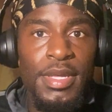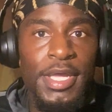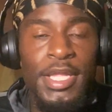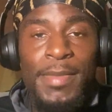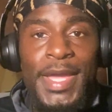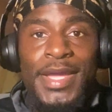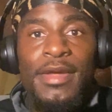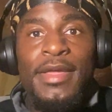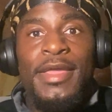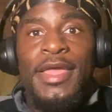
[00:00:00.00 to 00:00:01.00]
And nobody
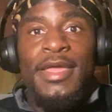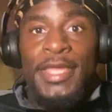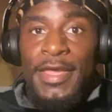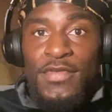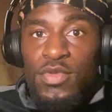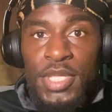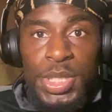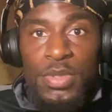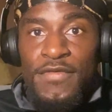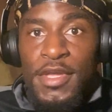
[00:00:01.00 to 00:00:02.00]
gonna give you
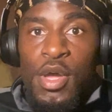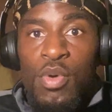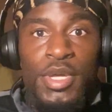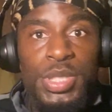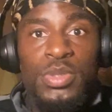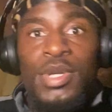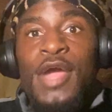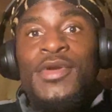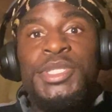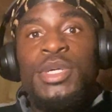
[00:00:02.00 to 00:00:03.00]
tissues for your own issue. You
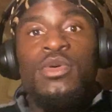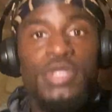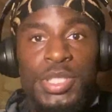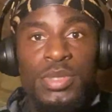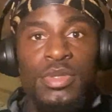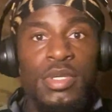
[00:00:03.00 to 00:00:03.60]
gotta create your own tissue.